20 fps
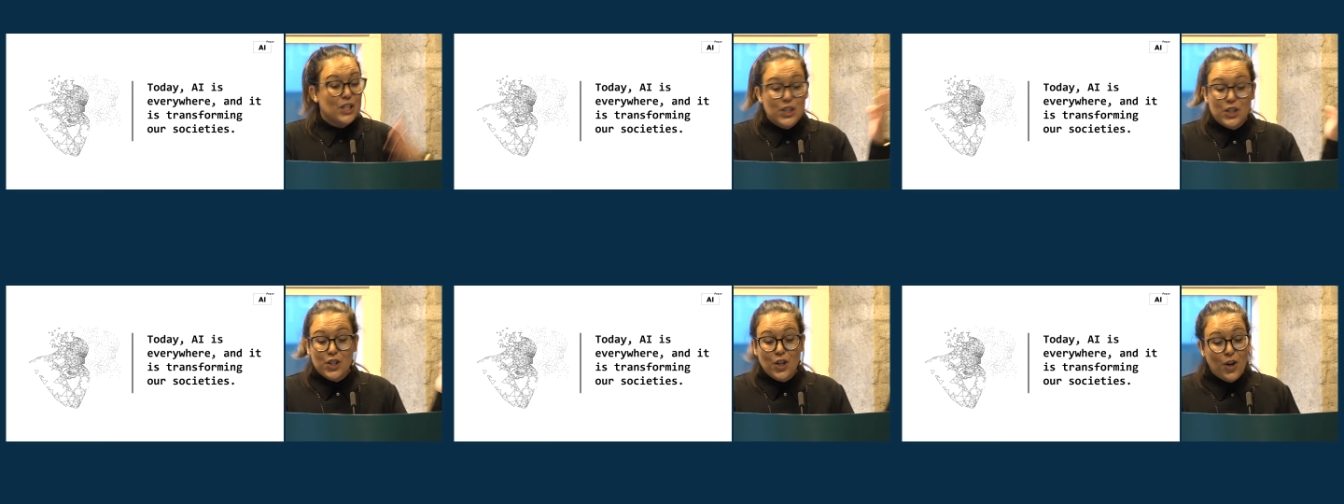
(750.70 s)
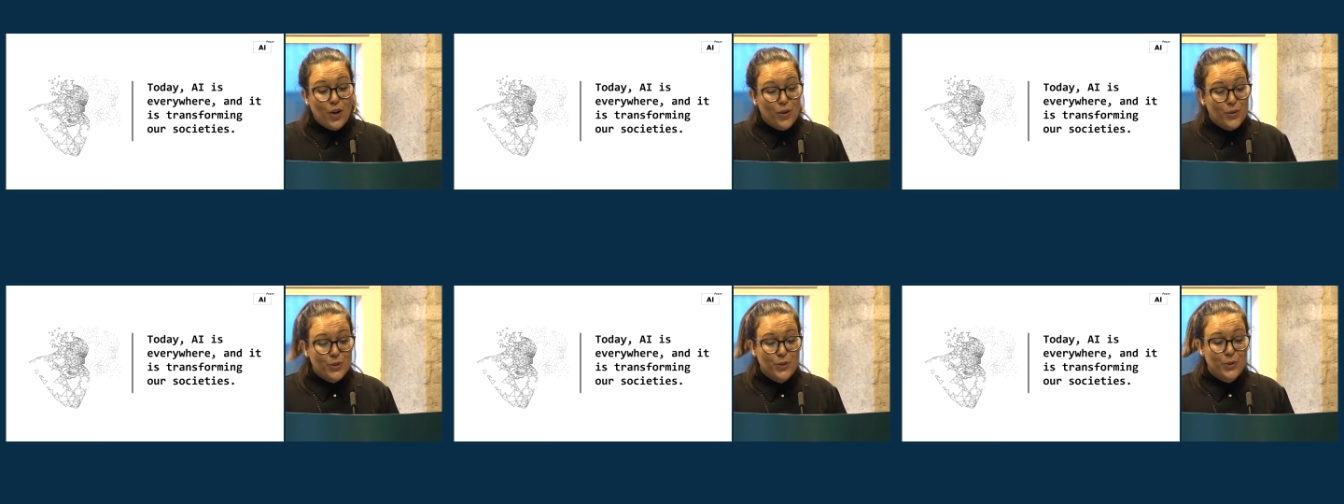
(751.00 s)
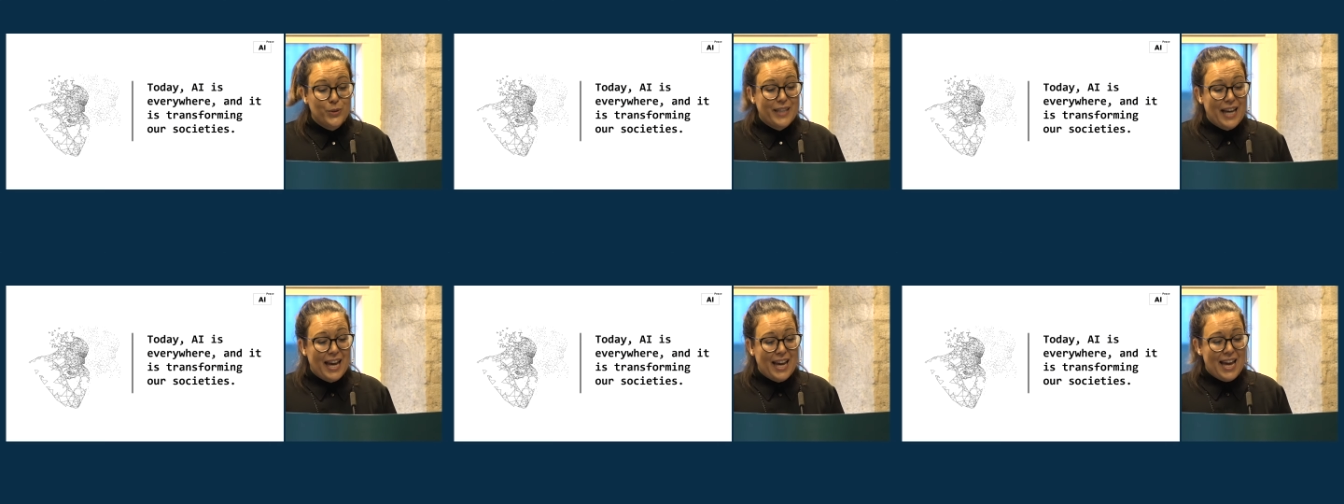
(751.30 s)
So
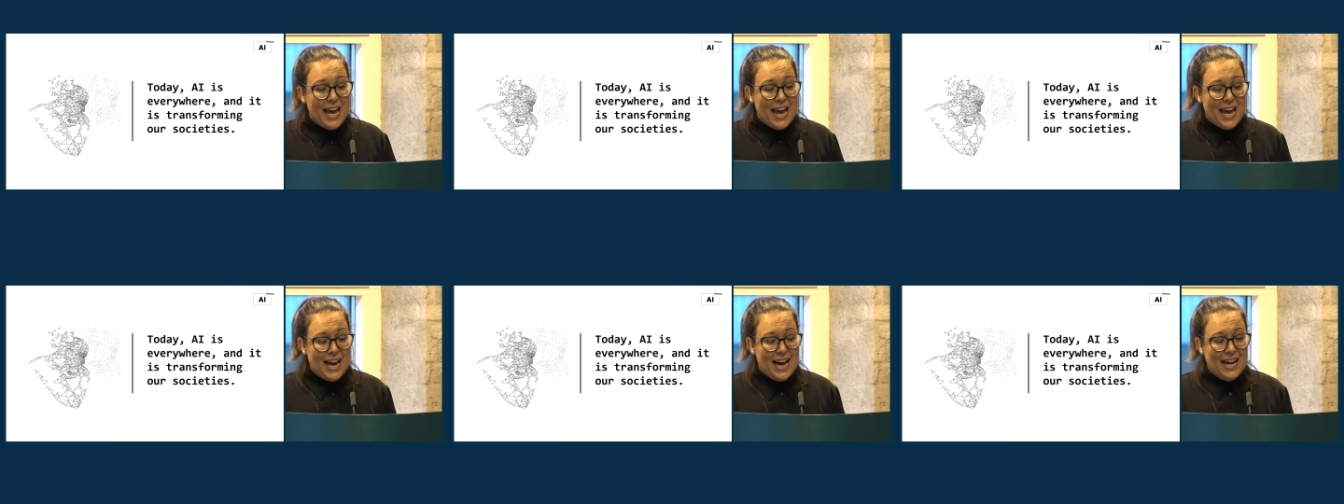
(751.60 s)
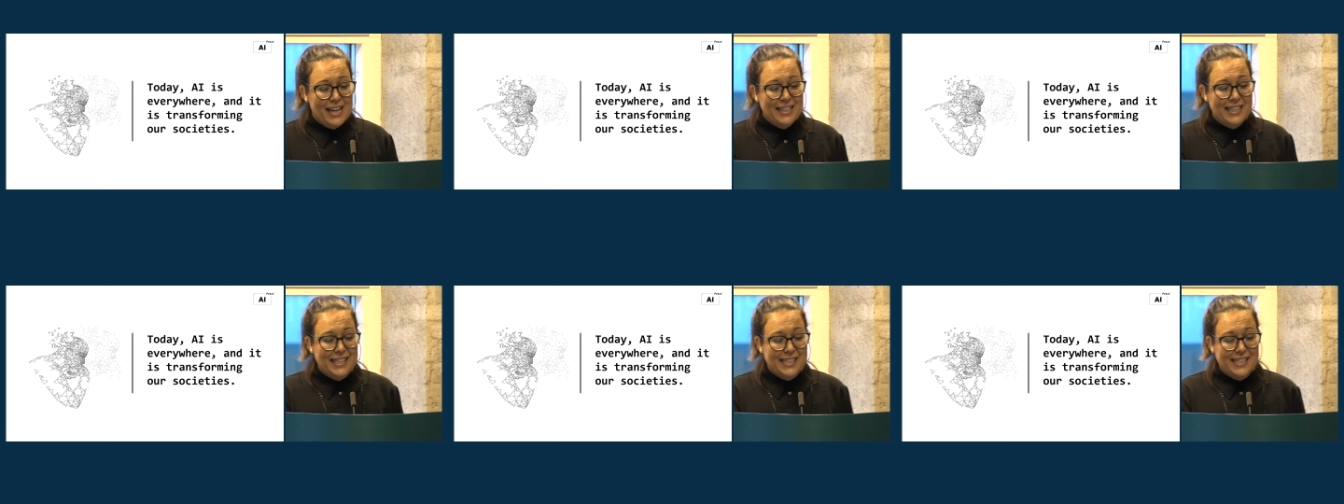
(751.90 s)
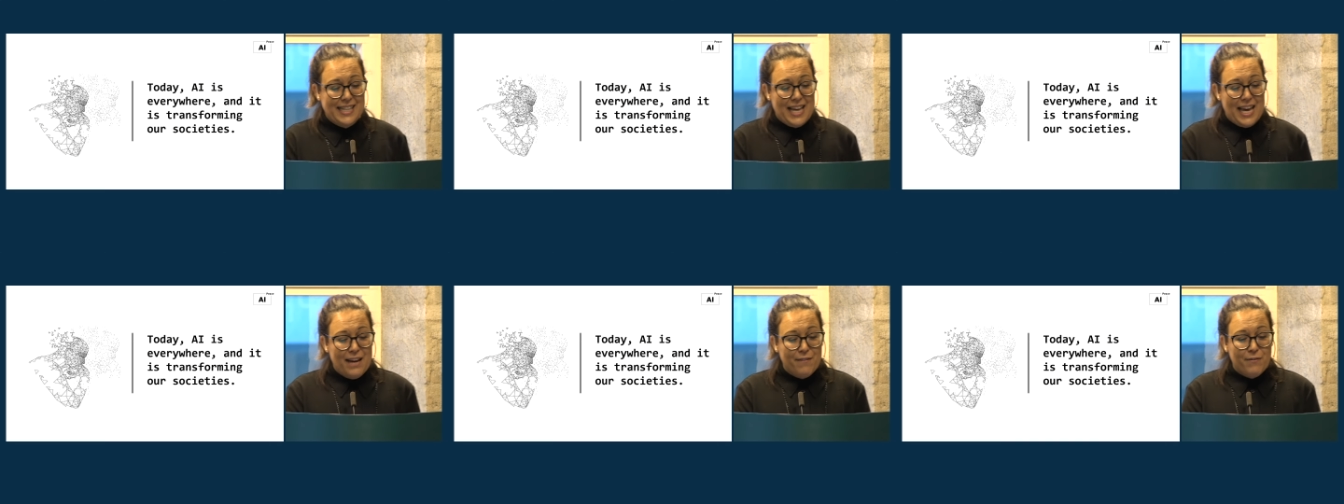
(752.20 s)
today AI
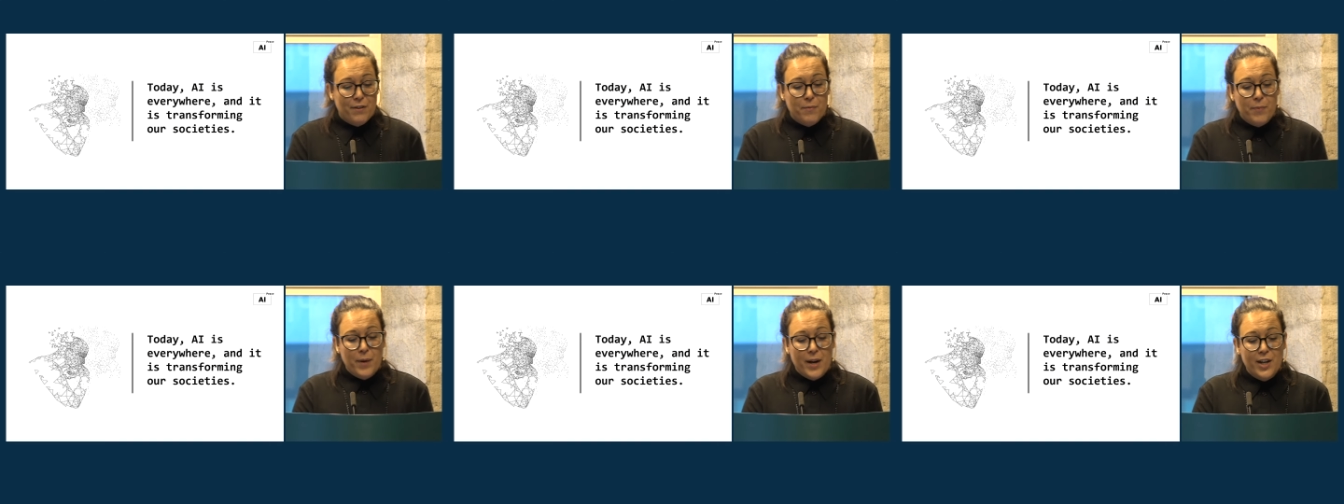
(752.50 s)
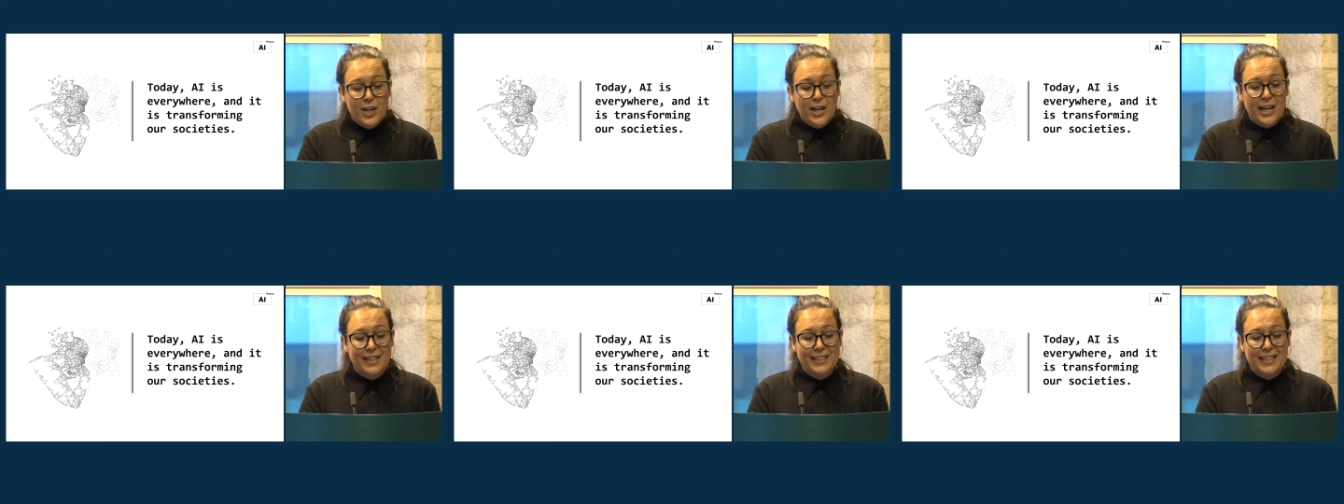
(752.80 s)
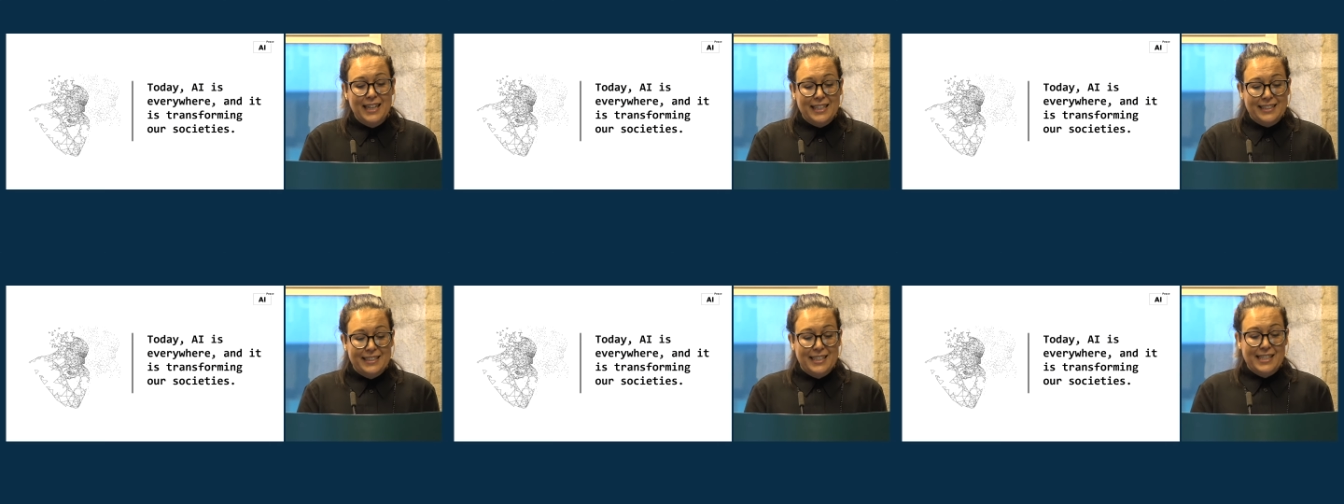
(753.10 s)
is everywhere and
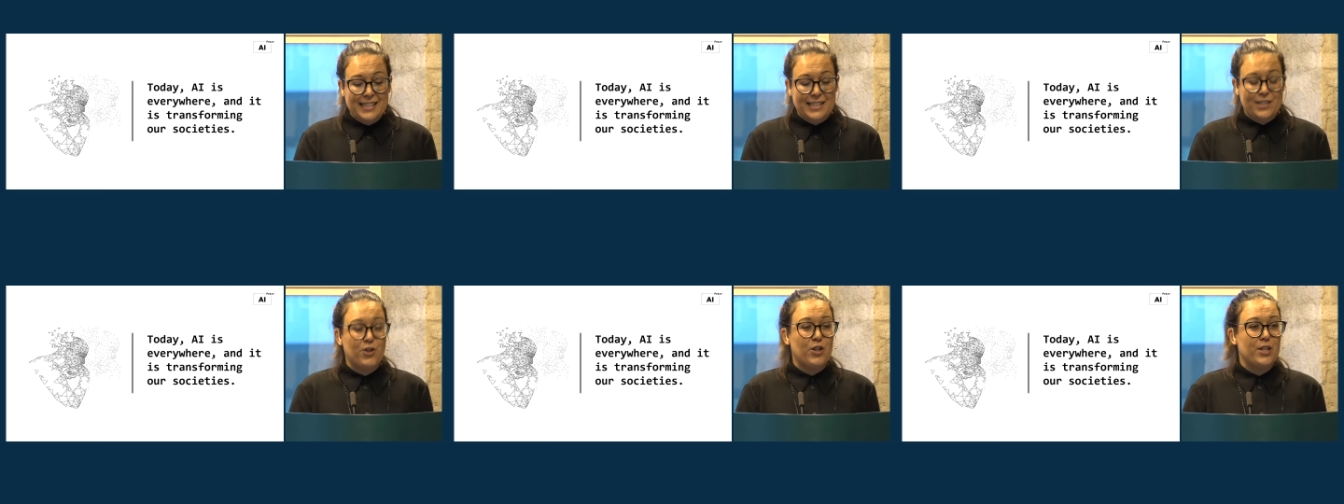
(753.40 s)
it is